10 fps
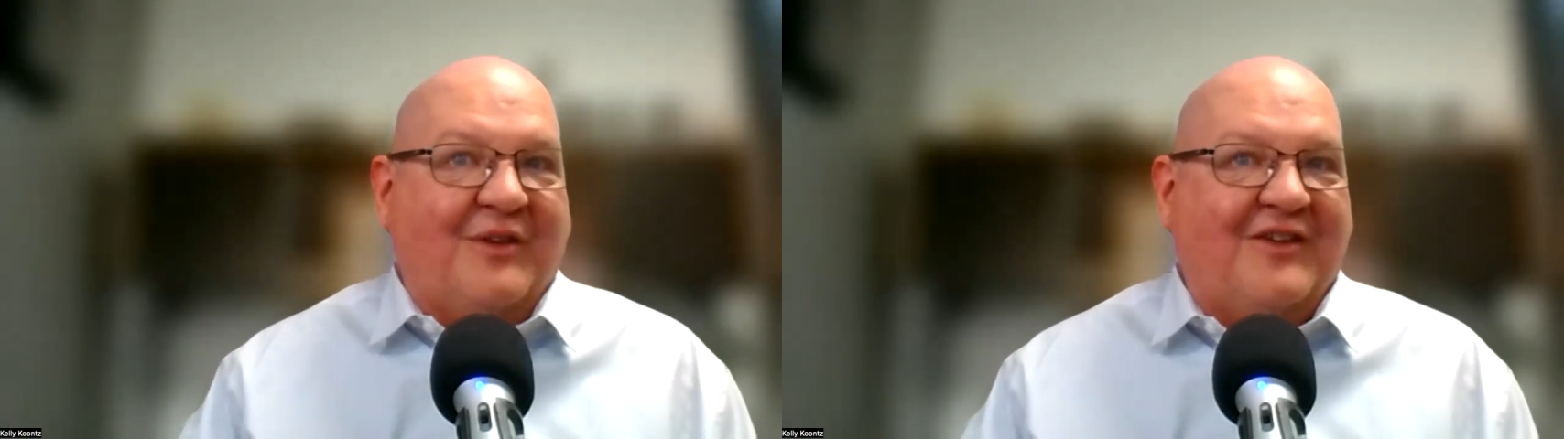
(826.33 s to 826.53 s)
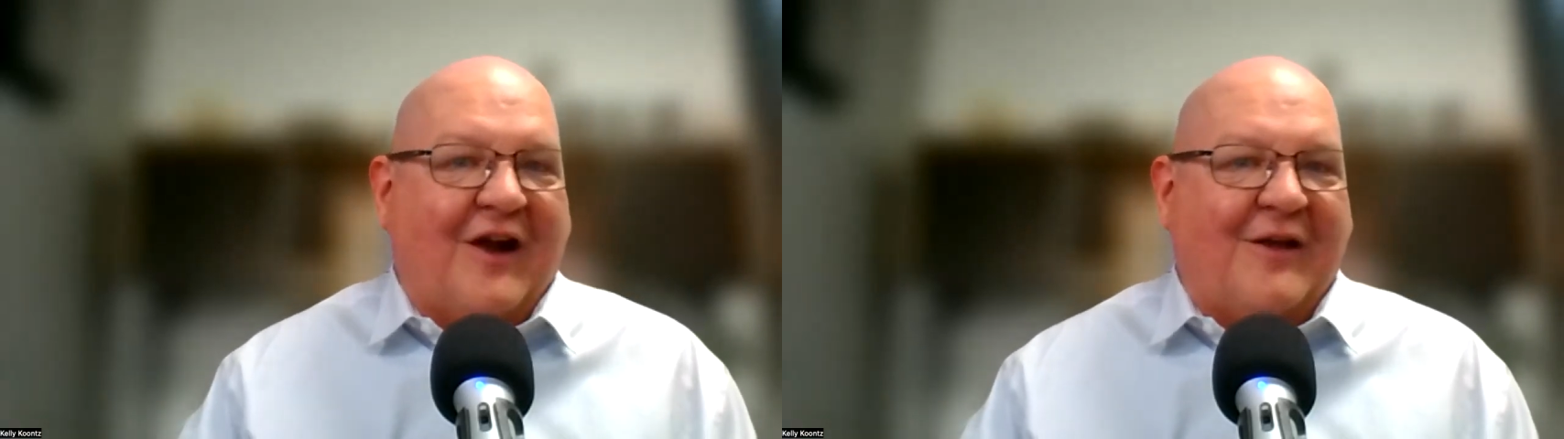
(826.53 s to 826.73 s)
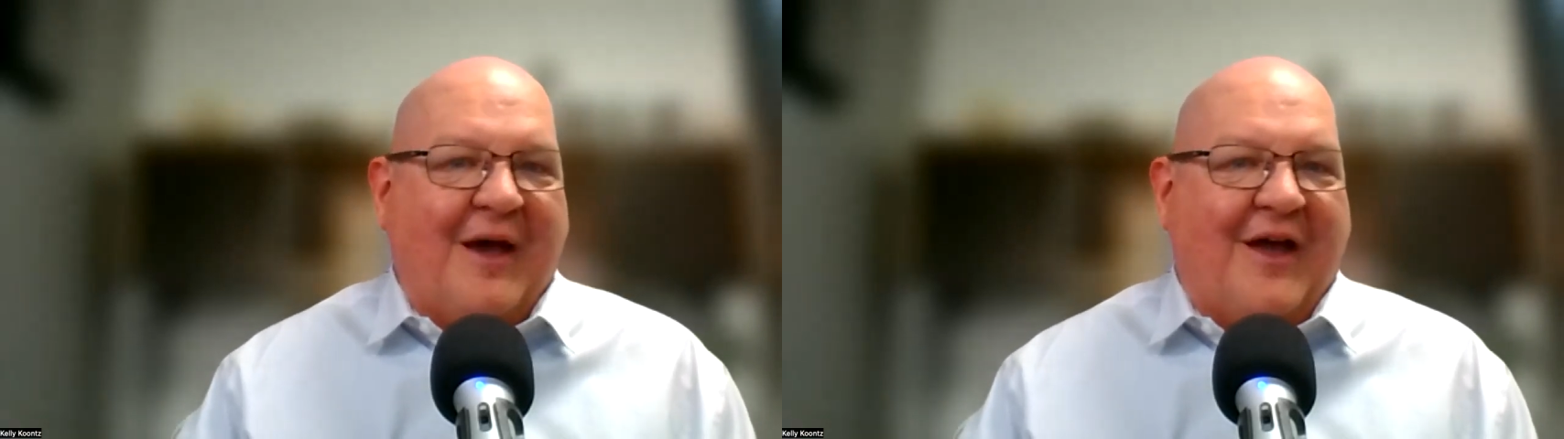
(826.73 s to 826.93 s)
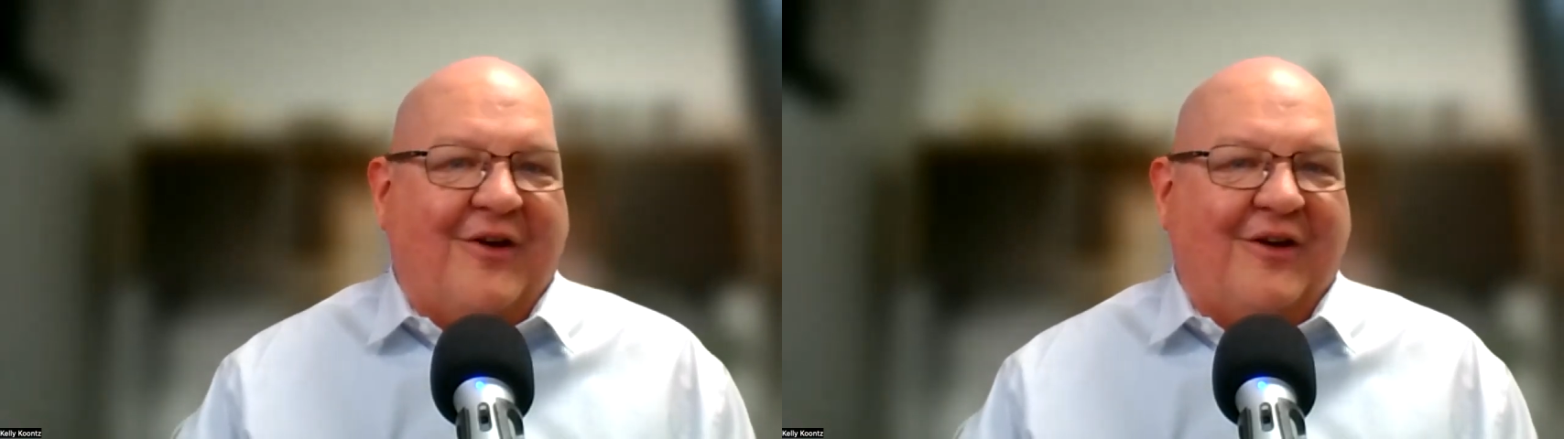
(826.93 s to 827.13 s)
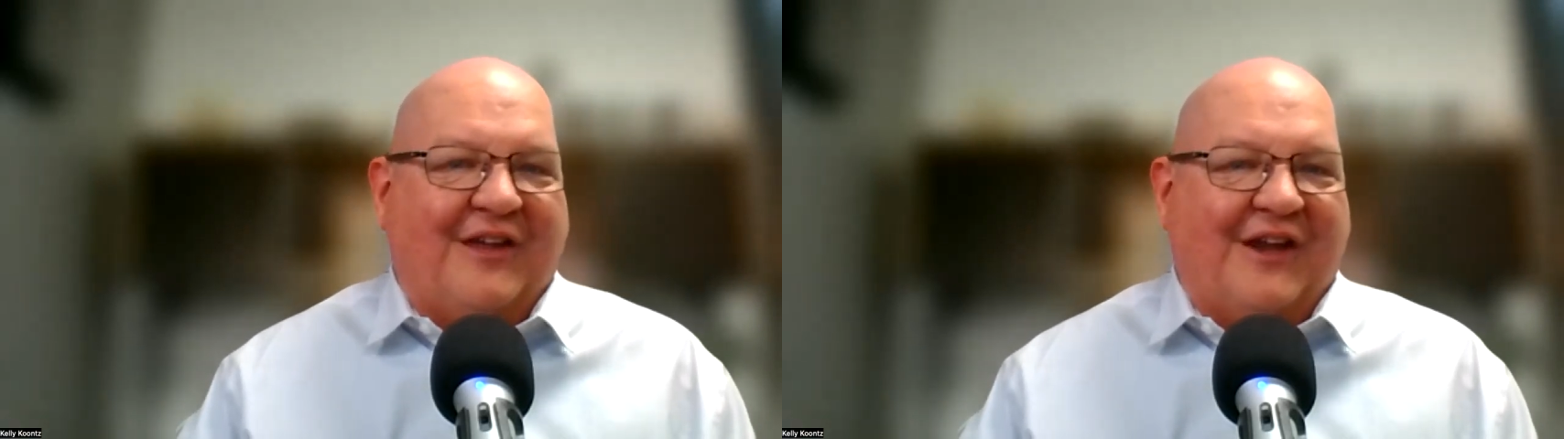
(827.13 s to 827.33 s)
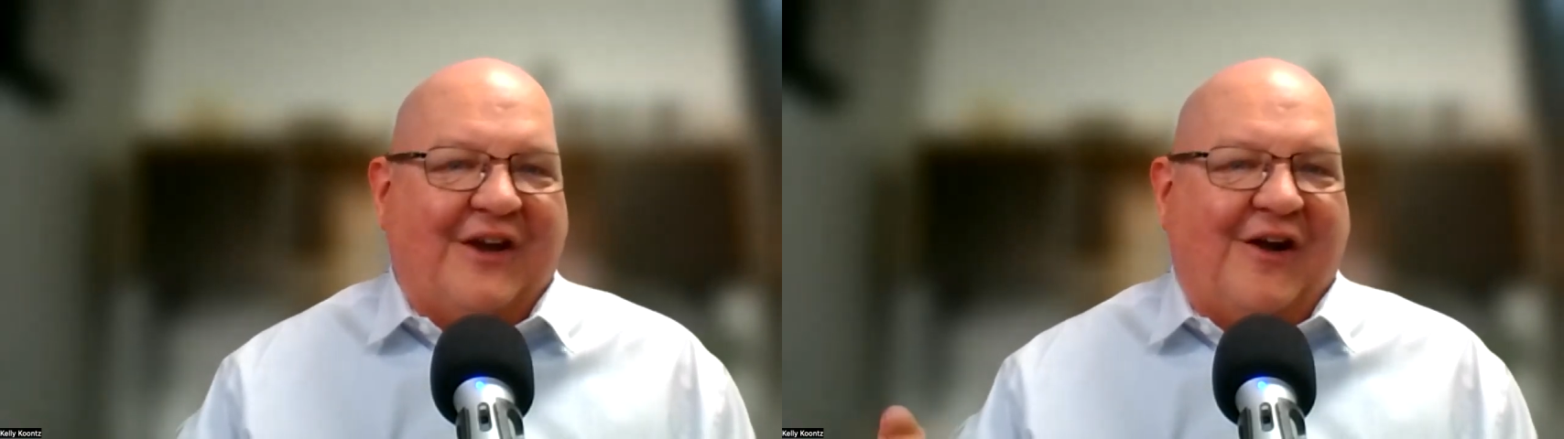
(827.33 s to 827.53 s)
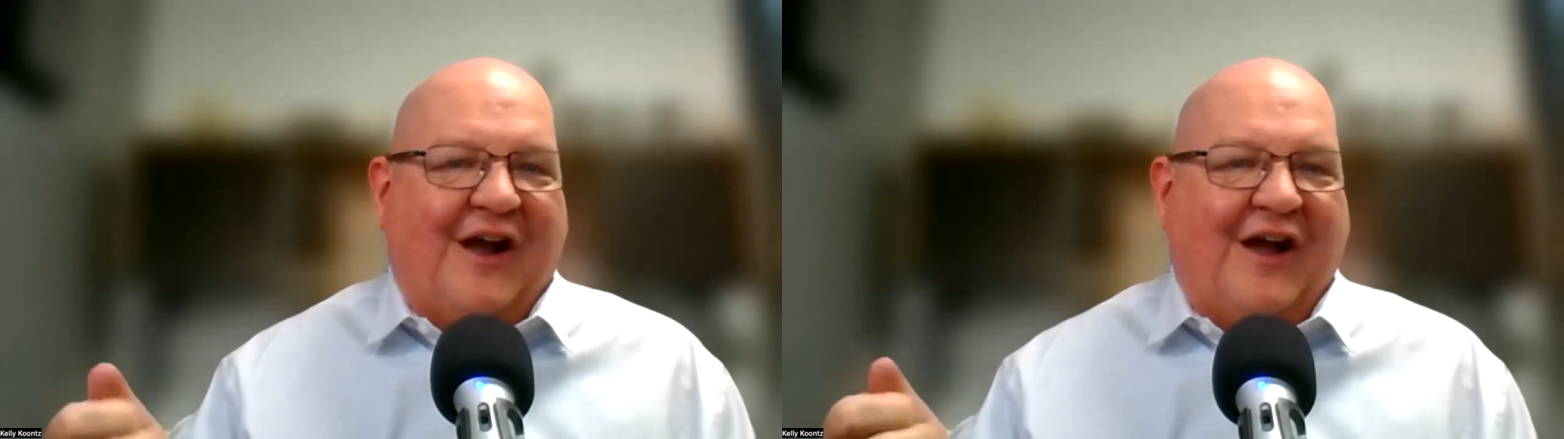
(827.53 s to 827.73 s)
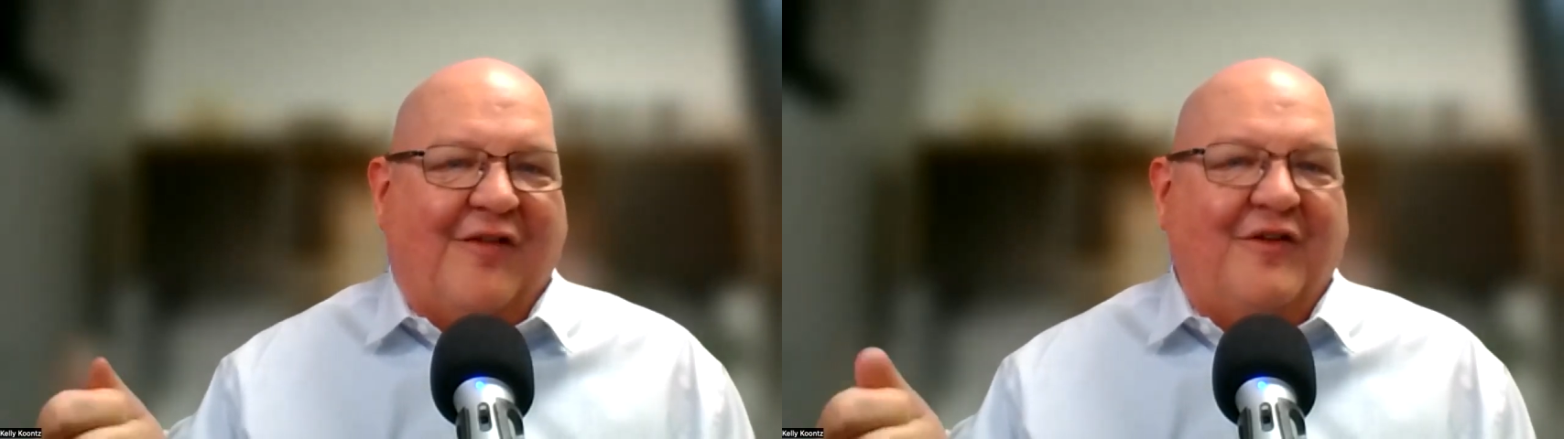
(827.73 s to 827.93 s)
we talked about earlier
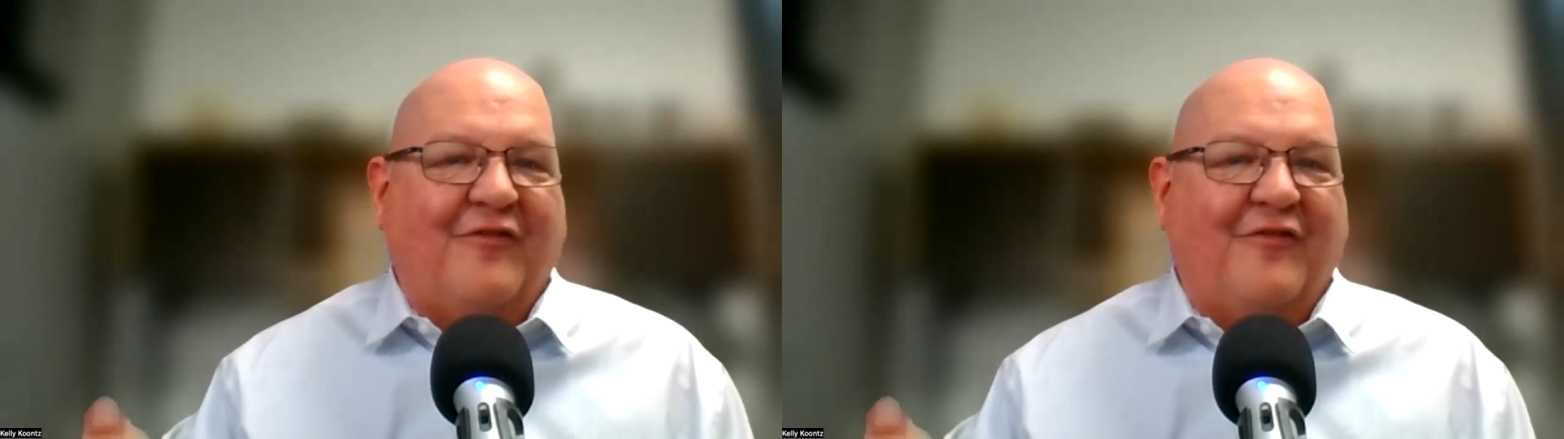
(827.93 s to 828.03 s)
of